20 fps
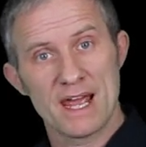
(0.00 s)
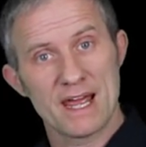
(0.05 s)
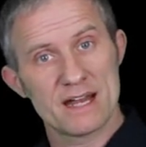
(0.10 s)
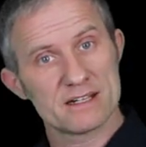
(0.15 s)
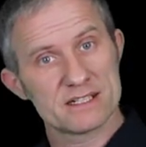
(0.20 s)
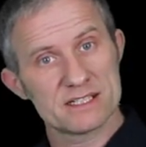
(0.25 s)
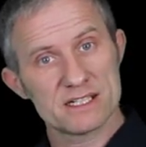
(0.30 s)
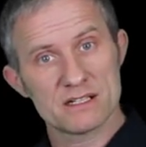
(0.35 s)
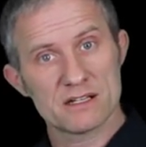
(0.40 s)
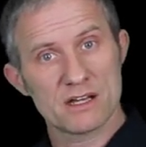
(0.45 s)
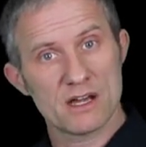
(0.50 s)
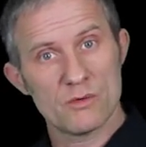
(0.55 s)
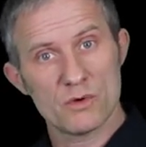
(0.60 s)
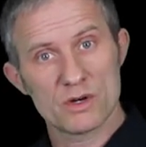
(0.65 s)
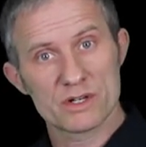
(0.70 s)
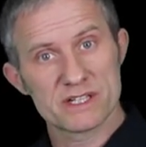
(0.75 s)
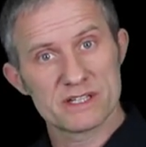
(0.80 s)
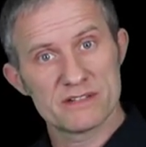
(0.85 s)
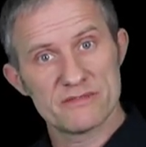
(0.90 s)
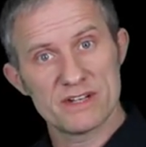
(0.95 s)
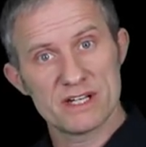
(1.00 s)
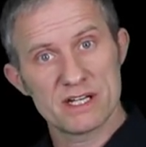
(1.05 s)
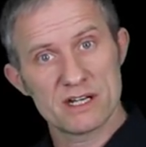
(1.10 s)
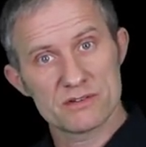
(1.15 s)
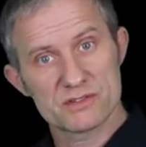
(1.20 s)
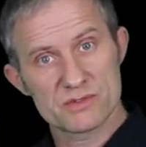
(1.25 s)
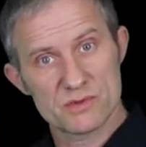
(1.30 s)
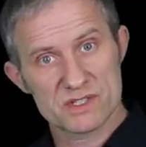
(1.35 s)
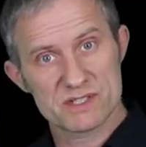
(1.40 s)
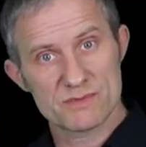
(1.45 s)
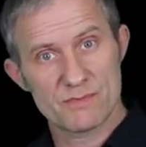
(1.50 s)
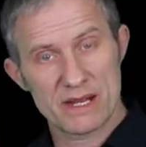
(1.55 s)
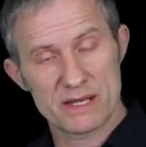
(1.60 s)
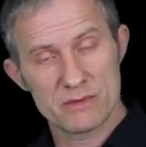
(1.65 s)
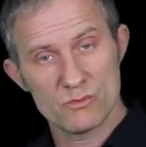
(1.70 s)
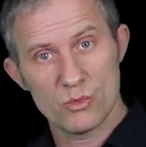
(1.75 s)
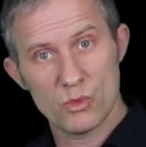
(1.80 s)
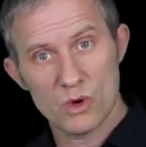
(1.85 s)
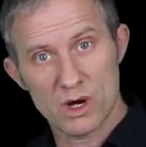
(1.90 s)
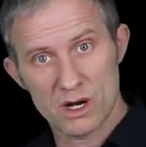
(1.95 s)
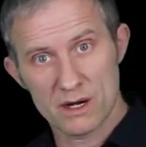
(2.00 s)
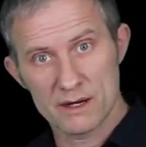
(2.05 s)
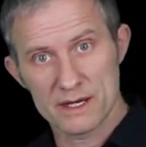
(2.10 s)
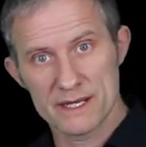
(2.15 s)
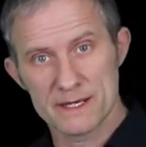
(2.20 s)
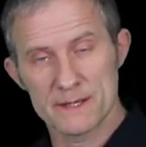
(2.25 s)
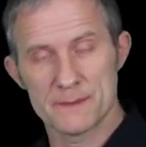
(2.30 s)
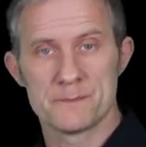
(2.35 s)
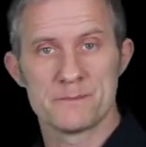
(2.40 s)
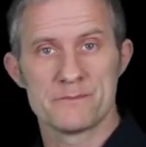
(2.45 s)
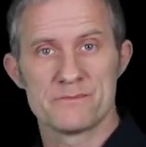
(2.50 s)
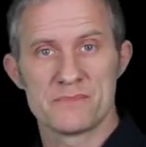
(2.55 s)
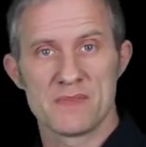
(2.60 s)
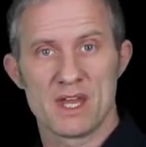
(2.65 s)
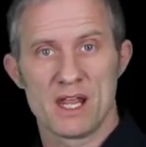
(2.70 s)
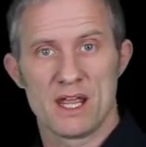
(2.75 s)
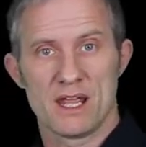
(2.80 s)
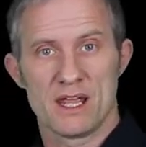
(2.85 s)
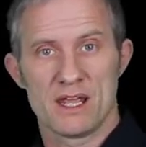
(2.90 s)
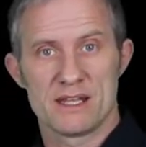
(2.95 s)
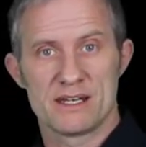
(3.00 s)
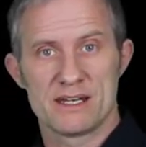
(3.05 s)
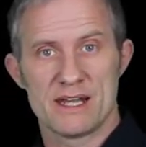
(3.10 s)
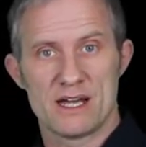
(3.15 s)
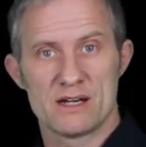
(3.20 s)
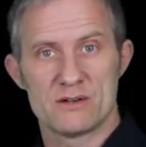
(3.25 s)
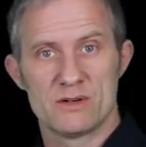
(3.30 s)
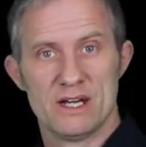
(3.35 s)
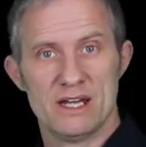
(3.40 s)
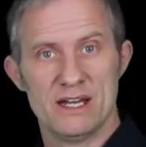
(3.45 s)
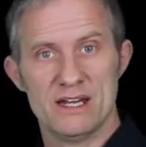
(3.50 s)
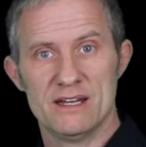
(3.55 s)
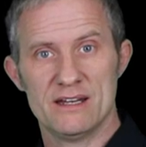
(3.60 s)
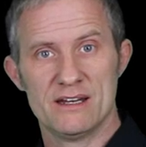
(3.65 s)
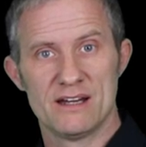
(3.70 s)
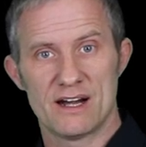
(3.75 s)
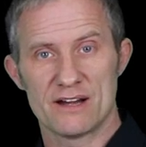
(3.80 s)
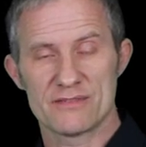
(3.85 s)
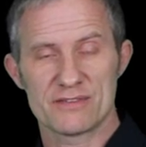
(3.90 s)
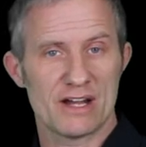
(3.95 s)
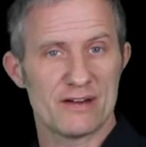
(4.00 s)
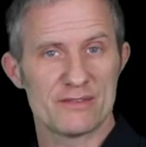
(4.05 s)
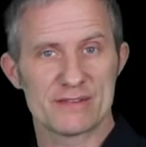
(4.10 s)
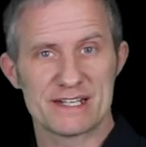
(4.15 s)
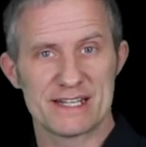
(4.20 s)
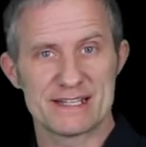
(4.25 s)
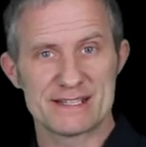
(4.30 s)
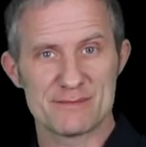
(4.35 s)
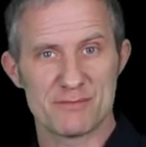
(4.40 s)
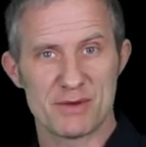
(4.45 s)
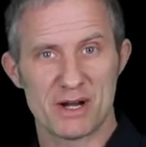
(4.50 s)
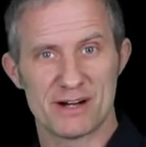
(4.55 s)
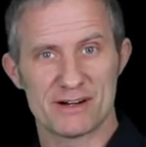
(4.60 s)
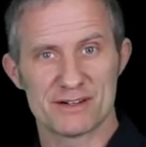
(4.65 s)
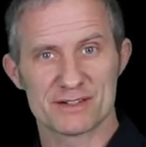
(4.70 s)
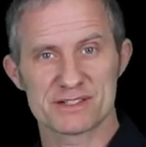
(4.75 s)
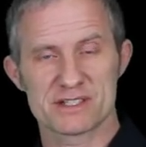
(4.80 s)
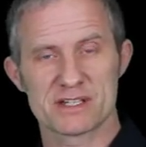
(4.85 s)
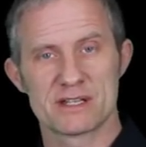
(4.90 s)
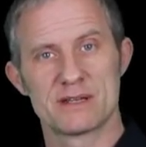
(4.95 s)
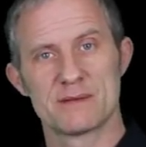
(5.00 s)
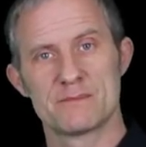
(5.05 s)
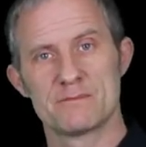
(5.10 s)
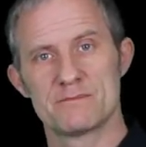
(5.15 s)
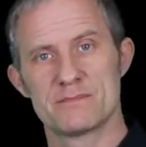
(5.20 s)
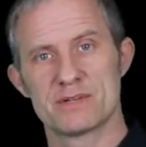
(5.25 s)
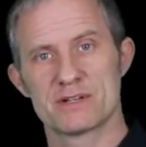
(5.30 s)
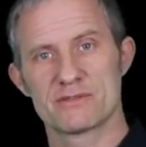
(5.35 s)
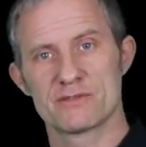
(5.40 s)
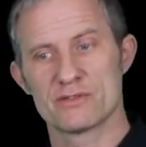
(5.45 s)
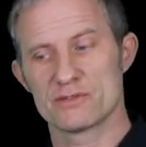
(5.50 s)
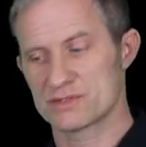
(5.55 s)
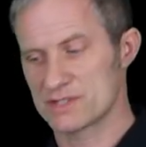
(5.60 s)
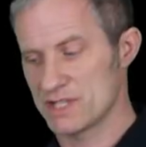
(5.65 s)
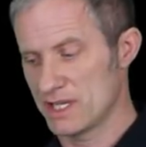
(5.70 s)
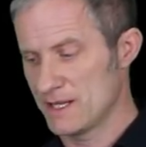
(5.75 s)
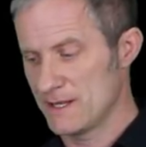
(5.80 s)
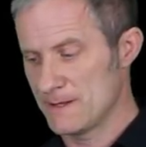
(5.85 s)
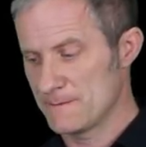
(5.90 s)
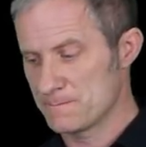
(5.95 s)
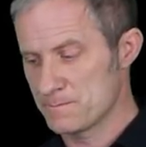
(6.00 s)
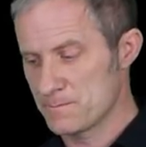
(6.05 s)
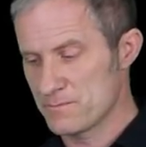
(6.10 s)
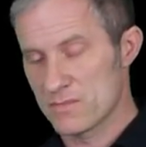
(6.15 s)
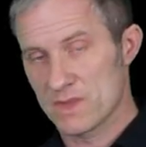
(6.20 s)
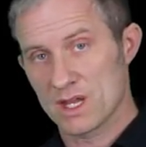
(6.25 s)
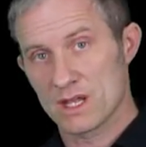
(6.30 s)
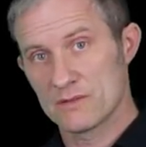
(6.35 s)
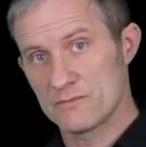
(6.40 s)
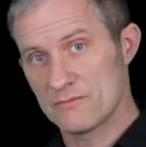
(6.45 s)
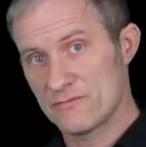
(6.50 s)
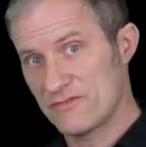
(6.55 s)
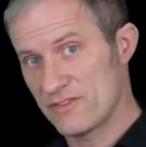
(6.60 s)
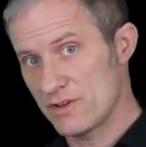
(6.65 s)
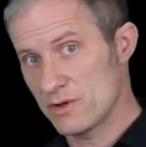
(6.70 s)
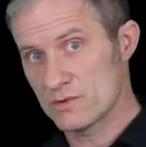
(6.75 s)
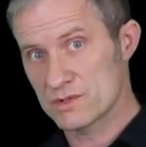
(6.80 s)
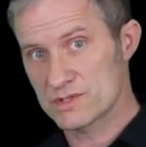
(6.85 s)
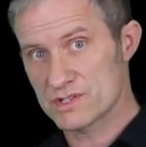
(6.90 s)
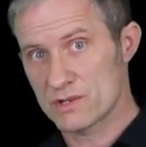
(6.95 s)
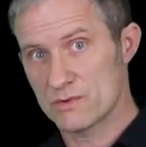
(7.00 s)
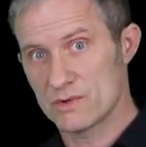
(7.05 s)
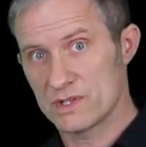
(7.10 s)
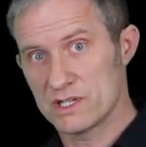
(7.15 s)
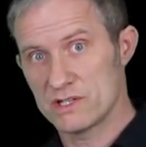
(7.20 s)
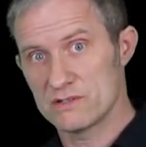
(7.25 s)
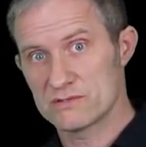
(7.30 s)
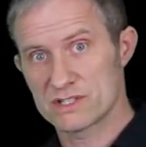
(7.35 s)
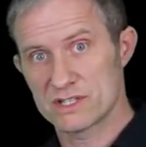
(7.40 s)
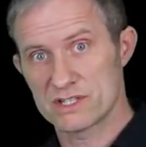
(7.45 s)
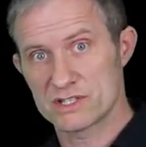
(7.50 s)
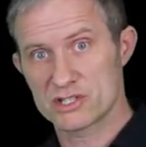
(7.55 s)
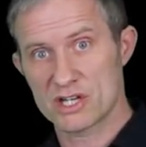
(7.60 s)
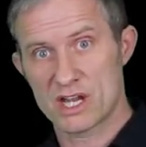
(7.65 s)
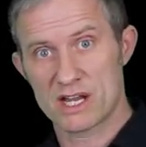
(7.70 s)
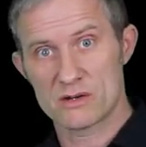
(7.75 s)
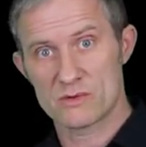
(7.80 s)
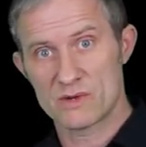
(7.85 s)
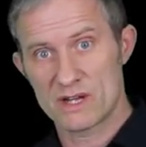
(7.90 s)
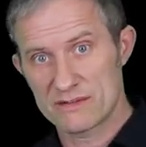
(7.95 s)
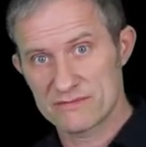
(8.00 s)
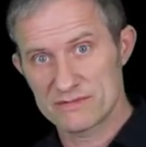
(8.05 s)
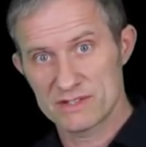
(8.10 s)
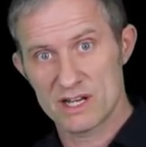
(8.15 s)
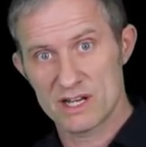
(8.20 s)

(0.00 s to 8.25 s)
And I didn't go on in the video to explain why. Now, I've covered it in the past, but of course, viewers who are new to the channel have